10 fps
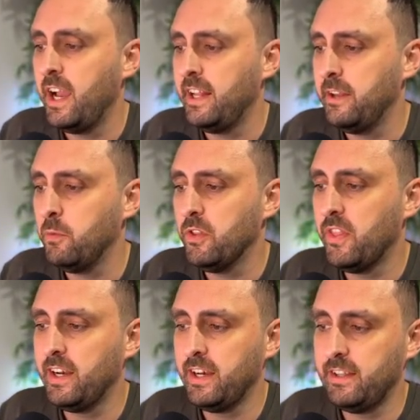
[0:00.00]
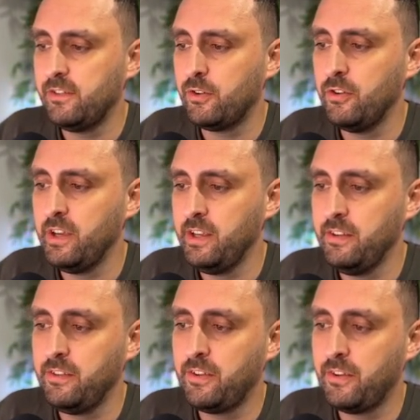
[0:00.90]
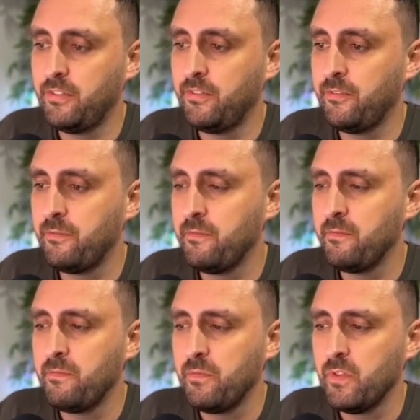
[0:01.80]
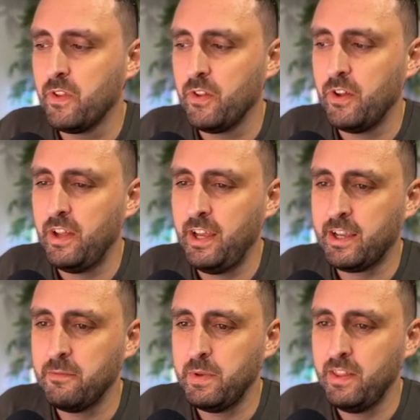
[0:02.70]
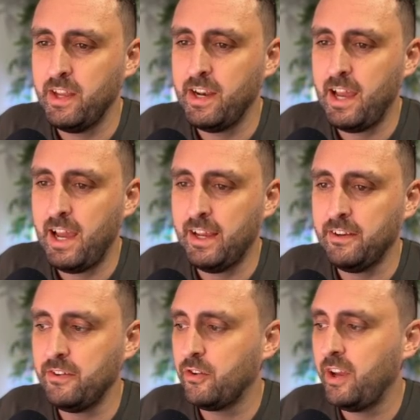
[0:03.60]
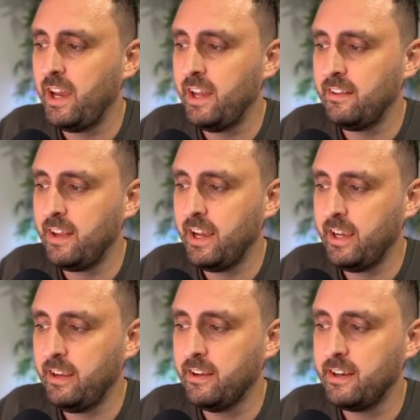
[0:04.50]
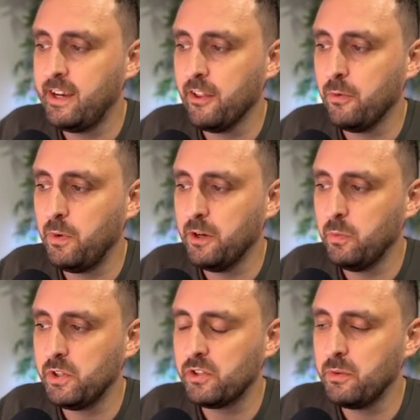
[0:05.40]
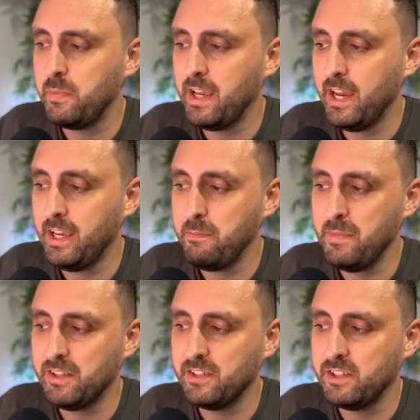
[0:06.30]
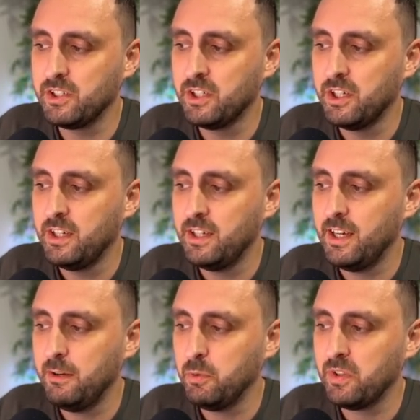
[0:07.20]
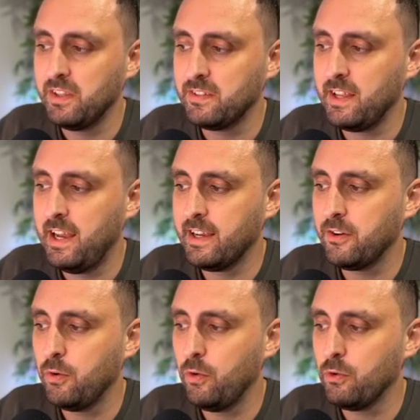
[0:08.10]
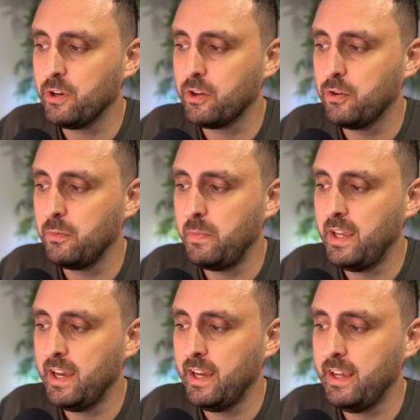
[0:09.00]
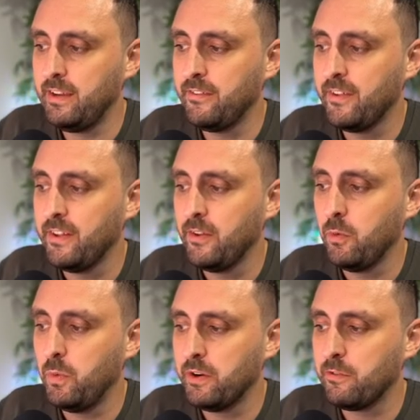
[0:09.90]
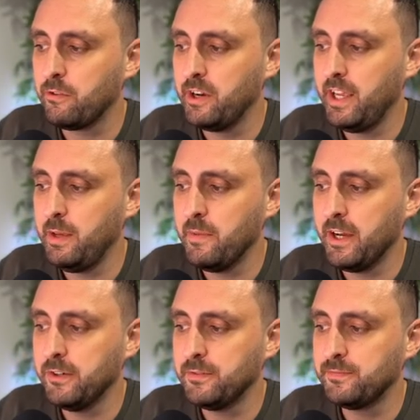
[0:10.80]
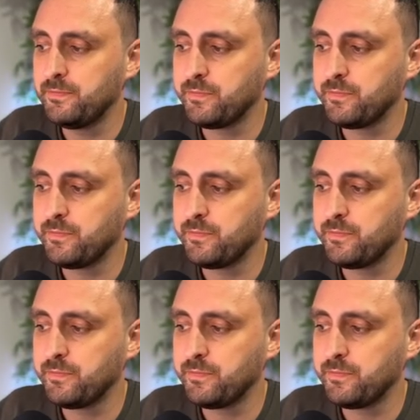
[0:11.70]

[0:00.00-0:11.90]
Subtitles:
And then what that leads to is it can be then added as another one, which could be a message. We'll say Slack, or it could be a one for an email.